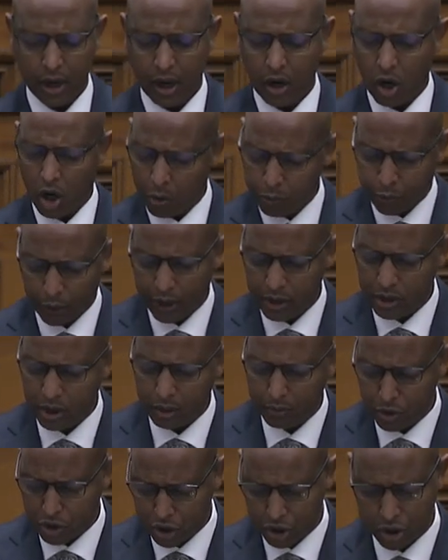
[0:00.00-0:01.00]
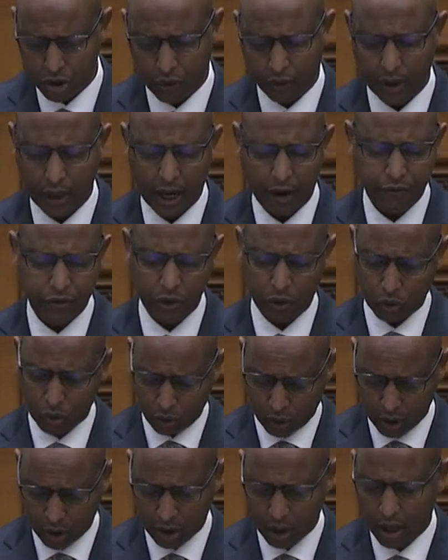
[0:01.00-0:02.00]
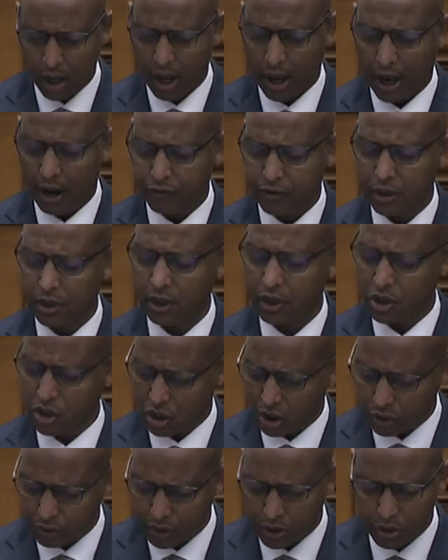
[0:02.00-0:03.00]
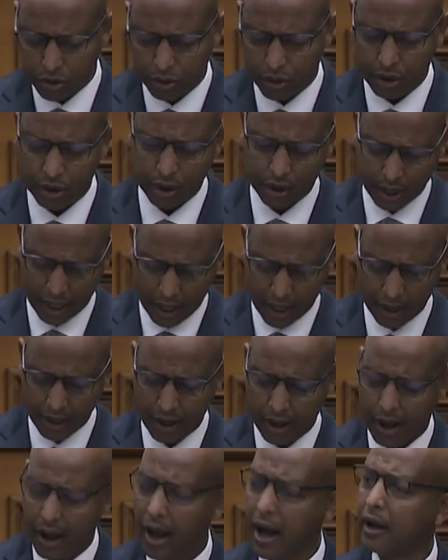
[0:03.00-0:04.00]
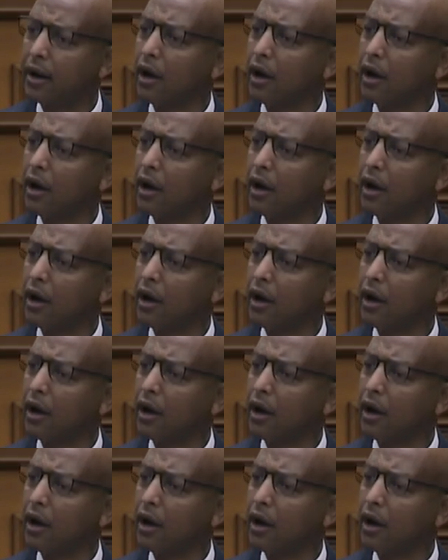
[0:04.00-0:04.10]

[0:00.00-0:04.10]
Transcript: operating machinery after looking after their children during the day. And